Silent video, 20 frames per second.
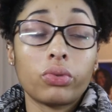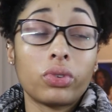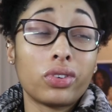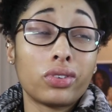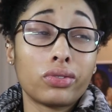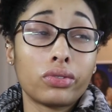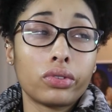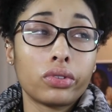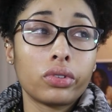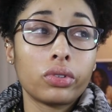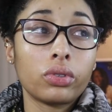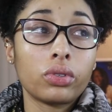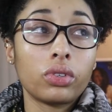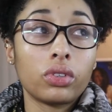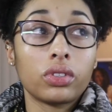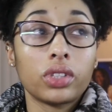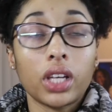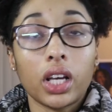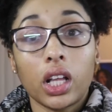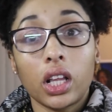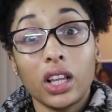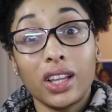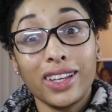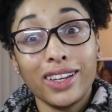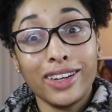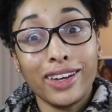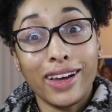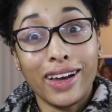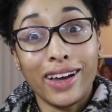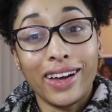Well, Google
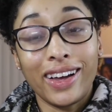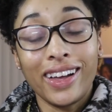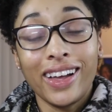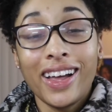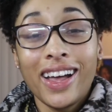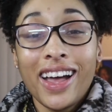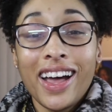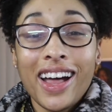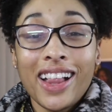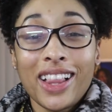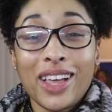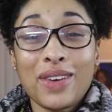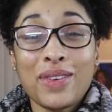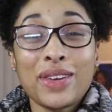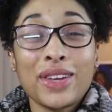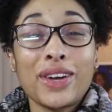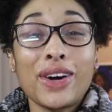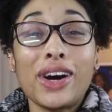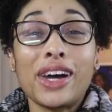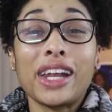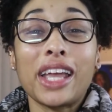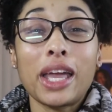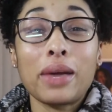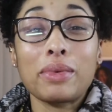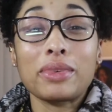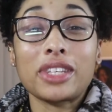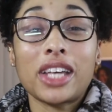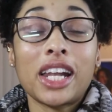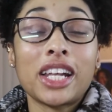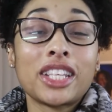technically not. Let me go on
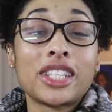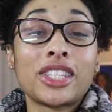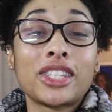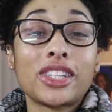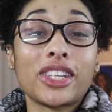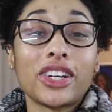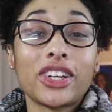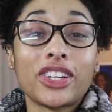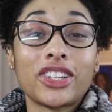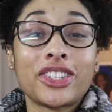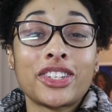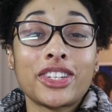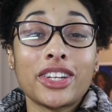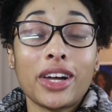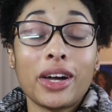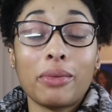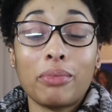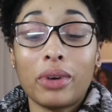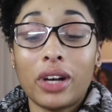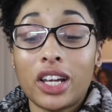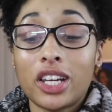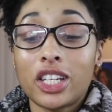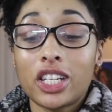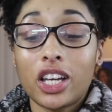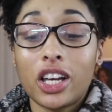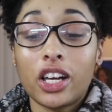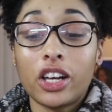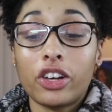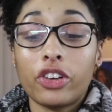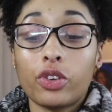Amazon and search a bunch
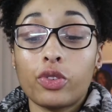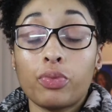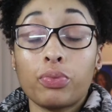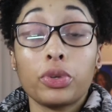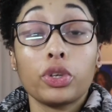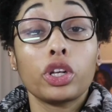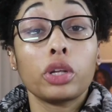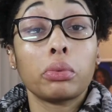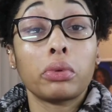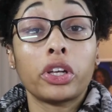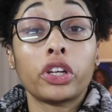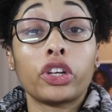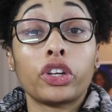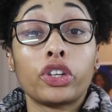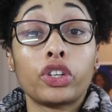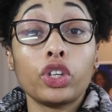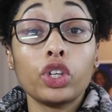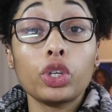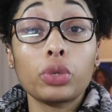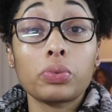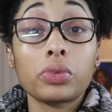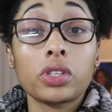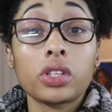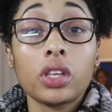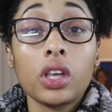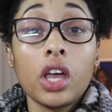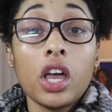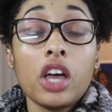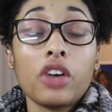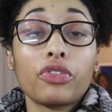of beauty blender dupes
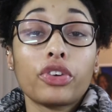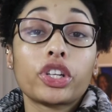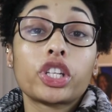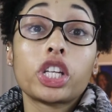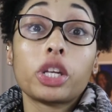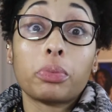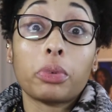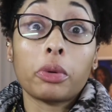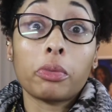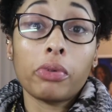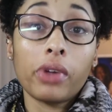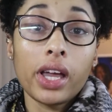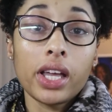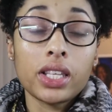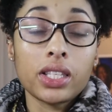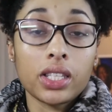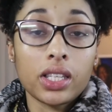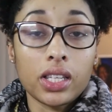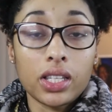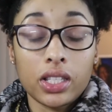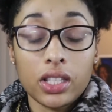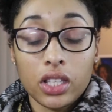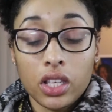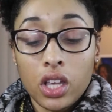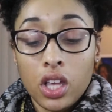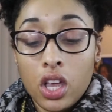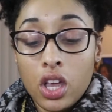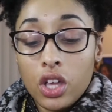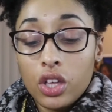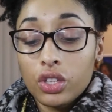for cheaper prices.
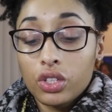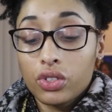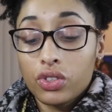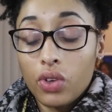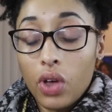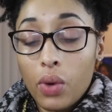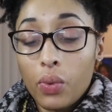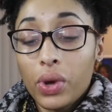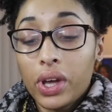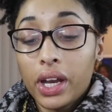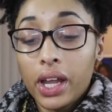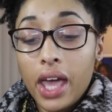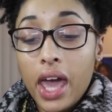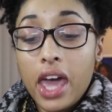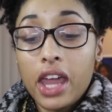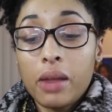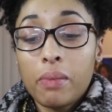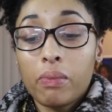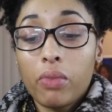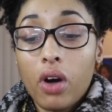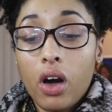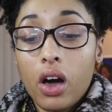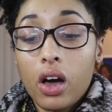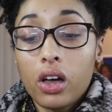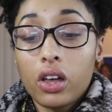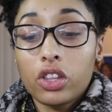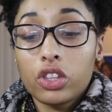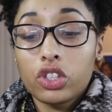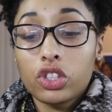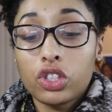So I went ahead and
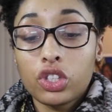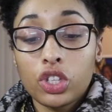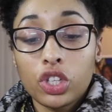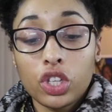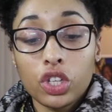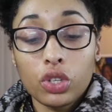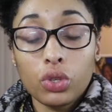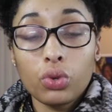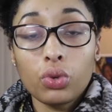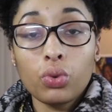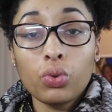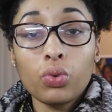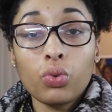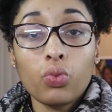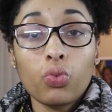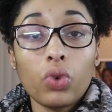bought two.